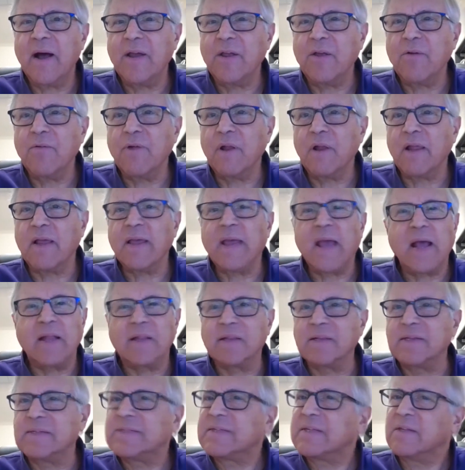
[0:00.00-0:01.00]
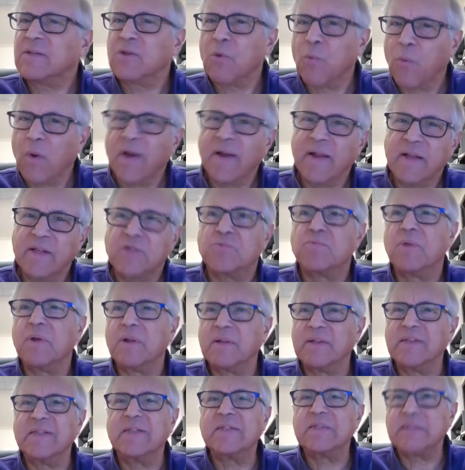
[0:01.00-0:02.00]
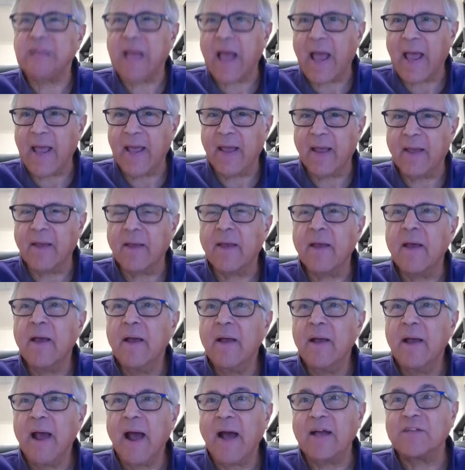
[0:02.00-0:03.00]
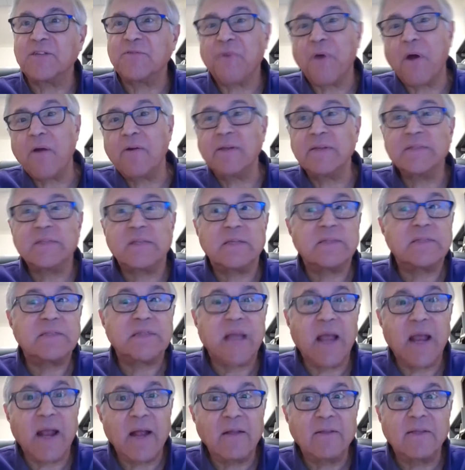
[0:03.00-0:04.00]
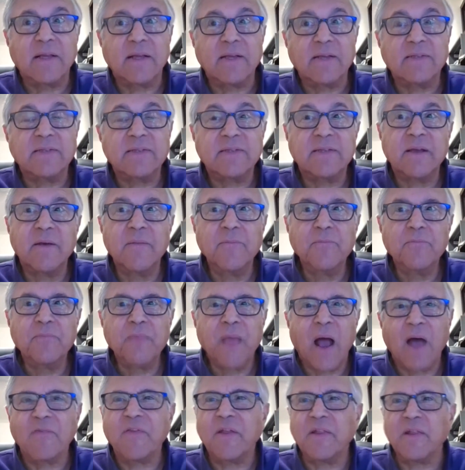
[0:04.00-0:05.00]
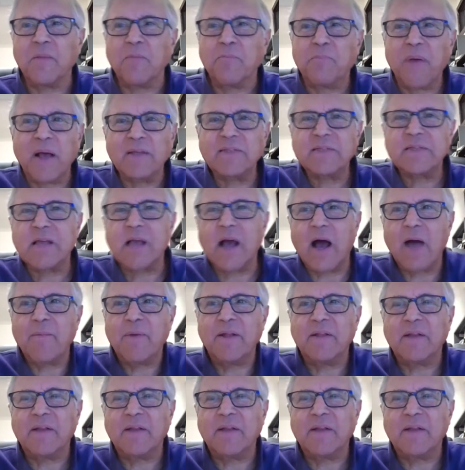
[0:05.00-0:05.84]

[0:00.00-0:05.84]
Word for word: you really can't listen to what he's really saying. As far as DeSantis, I think the best comment